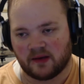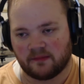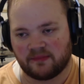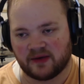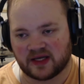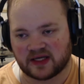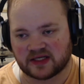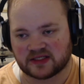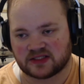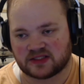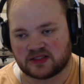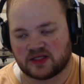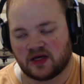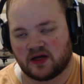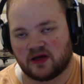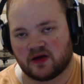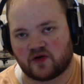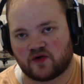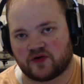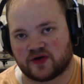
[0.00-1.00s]
biggest
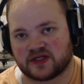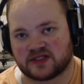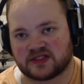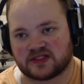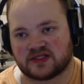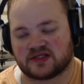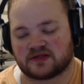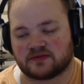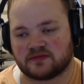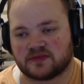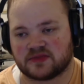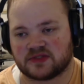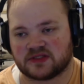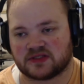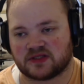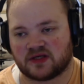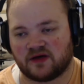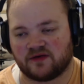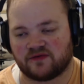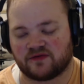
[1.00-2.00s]

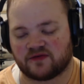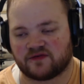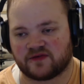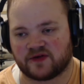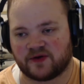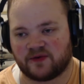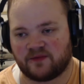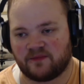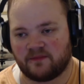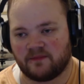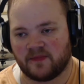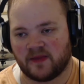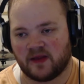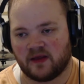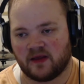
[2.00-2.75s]
criticisms of the film.